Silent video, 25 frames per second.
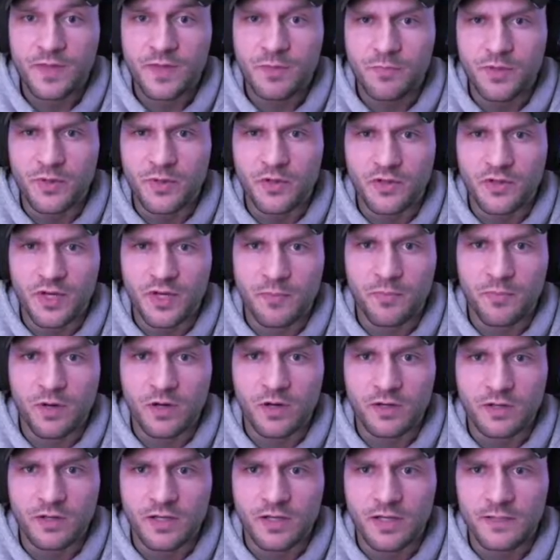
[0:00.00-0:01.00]
build up
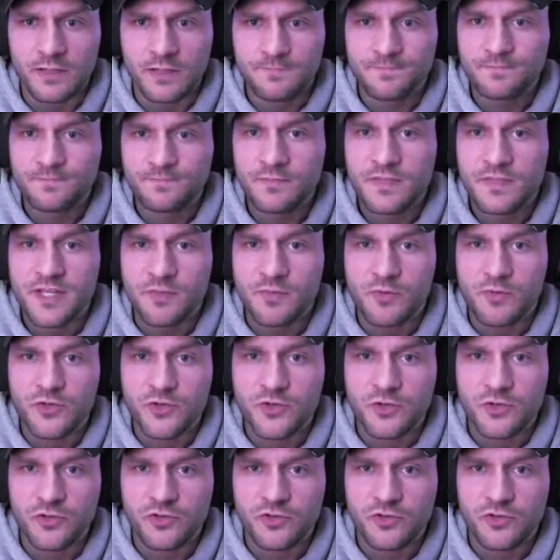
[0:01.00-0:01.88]
our temperature to